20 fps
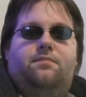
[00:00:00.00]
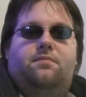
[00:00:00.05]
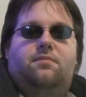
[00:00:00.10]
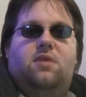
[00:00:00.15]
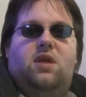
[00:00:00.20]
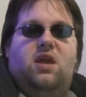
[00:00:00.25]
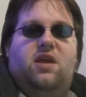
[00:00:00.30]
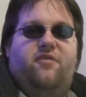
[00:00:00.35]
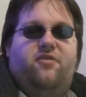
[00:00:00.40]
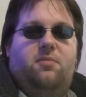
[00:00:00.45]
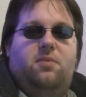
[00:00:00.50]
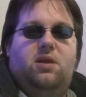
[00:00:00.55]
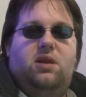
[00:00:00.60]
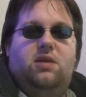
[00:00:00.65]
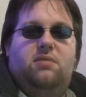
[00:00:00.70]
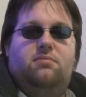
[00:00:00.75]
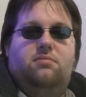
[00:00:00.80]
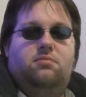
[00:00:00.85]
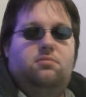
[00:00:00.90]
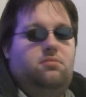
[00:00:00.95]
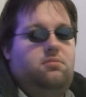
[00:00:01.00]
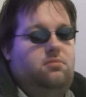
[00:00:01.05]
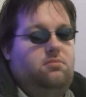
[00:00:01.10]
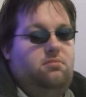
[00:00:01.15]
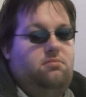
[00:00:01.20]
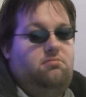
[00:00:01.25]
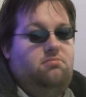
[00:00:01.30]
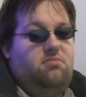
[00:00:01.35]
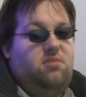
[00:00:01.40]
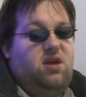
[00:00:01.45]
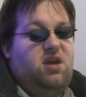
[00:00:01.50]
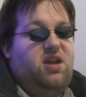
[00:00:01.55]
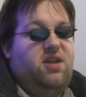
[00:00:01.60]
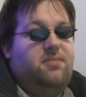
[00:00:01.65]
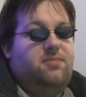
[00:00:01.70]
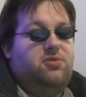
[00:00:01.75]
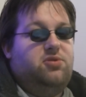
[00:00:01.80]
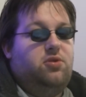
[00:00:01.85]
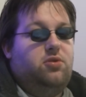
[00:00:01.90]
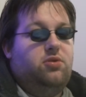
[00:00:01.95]
Hey everybody, my
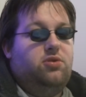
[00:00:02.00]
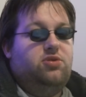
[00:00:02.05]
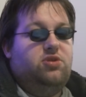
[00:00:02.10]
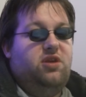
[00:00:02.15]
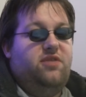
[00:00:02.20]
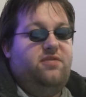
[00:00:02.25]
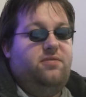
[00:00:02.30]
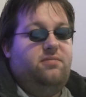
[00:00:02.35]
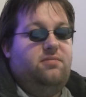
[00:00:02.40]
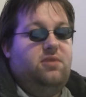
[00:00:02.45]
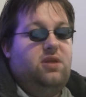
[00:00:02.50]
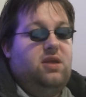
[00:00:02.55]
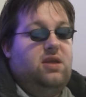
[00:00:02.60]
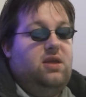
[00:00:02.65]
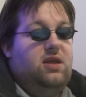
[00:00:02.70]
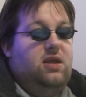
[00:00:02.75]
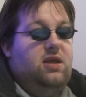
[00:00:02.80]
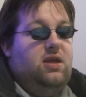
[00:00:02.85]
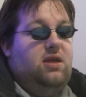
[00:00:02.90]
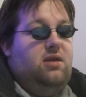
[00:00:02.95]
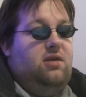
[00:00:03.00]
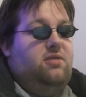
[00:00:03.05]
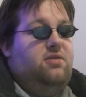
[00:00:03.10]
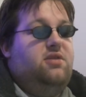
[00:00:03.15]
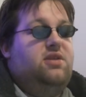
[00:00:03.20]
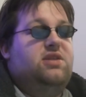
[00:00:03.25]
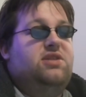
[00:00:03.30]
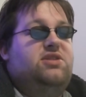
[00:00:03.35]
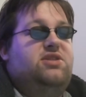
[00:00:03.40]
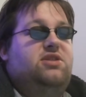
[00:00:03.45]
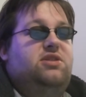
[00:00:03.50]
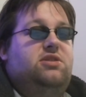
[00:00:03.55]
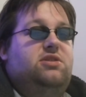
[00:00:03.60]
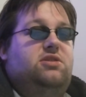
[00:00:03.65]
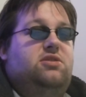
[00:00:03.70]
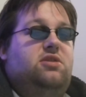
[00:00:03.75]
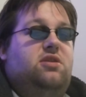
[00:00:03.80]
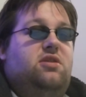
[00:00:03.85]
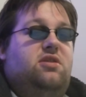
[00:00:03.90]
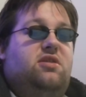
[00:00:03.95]
name is Cougar Draven, and this
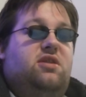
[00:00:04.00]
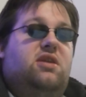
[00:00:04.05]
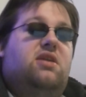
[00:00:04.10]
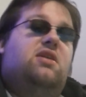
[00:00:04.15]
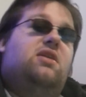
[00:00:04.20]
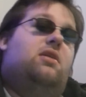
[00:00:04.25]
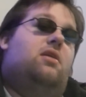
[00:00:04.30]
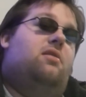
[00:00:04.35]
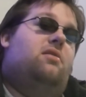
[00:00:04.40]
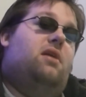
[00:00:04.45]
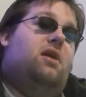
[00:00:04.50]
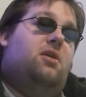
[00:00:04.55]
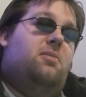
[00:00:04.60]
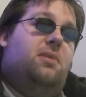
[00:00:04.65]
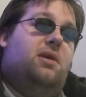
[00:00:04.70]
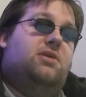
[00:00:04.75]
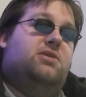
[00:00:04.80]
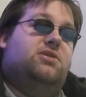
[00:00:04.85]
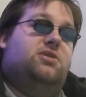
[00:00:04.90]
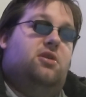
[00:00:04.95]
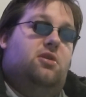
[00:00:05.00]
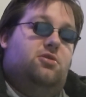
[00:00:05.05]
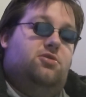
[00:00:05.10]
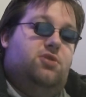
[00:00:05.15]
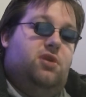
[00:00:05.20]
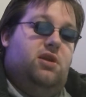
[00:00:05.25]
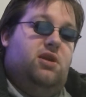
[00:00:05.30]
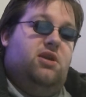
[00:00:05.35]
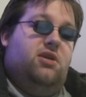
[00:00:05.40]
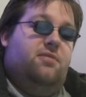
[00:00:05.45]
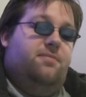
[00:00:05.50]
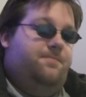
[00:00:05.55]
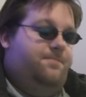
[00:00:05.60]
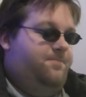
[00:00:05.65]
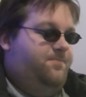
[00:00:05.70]
is Thinking Out Loud About Star Trek.